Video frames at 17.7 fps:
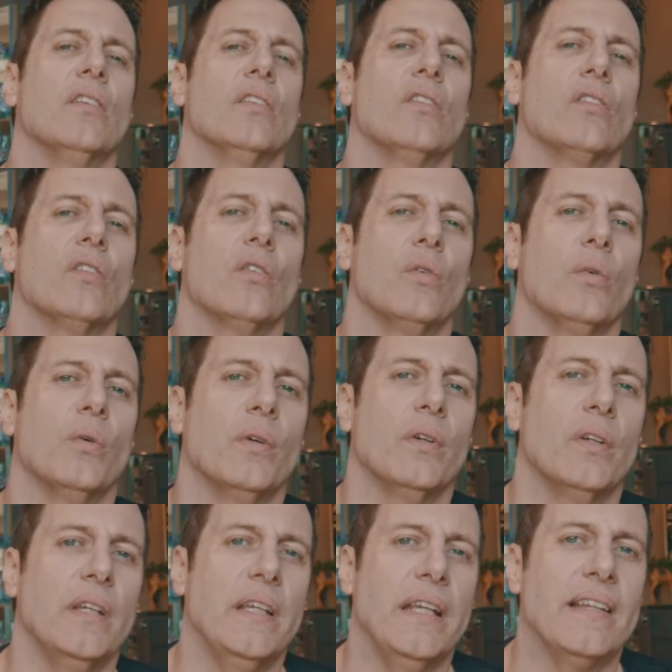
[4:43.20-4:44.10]
So
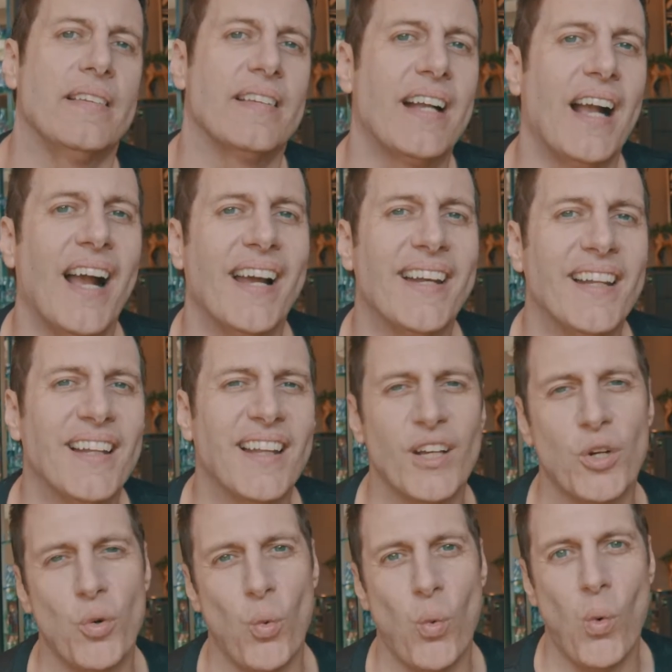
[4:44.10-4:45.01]
it's kind of
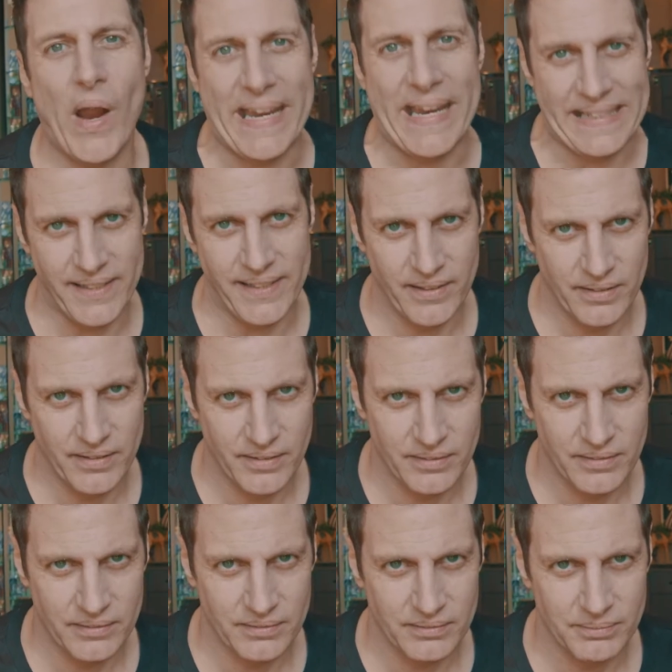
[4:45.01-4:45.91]
like weight,
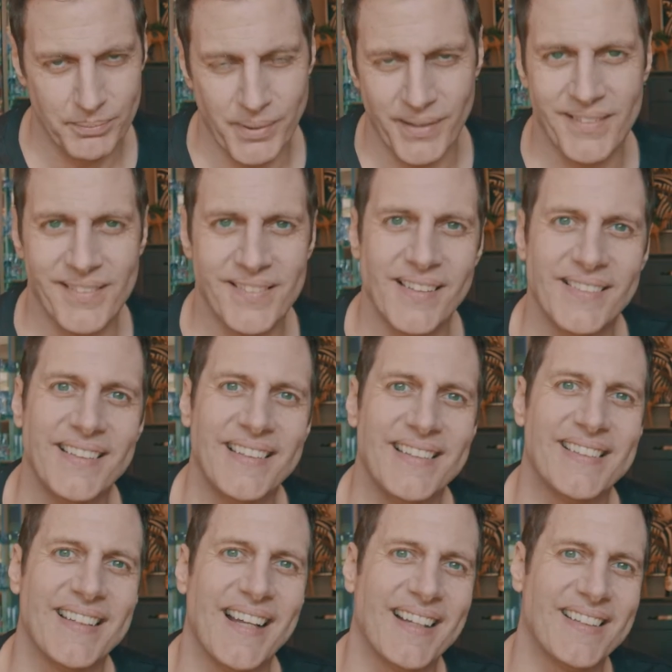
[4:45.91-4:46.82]
but it's not the
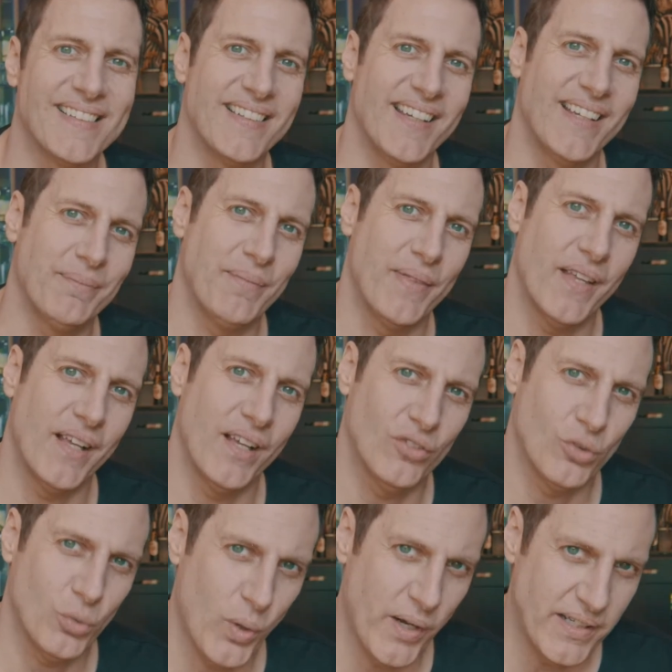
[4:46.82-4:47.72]
exact same thing
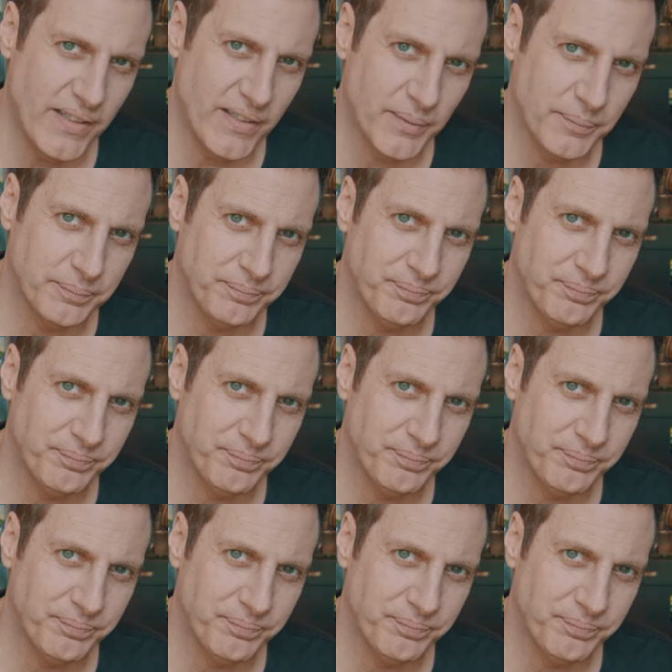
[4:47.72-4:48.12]
as weight.